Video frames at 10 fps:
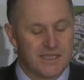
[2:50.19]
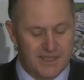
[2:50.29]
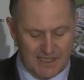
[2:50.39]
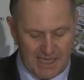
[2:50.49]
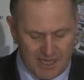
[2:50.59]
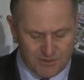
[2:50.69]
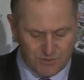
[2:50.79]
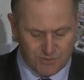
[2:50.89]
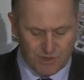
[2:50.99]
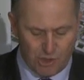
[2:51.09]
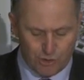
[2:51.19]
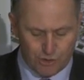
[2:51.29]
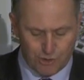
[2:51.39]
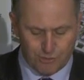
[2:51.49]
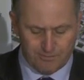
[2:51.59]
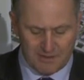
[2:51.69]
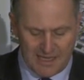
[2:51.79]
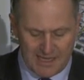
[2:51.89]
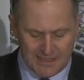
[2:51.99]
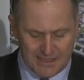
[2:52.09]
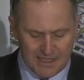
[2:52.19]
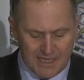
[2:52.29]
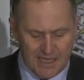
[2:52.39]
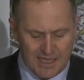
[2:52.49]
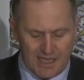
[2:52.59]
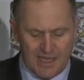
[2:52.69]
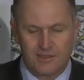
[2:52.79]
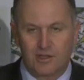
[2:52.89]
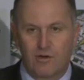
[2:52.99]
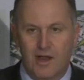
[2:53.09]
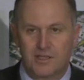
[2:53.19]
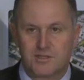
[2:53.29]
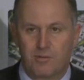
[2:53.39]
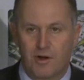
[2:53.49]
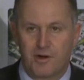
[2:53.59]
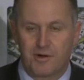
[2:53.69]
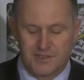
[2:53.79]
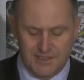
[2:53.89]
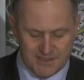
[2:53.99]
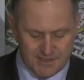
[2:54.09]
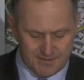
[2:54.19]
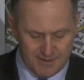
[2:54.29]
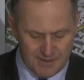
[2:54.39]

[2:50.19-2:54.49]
in the Council's longer-term plan and the Crown's priorities.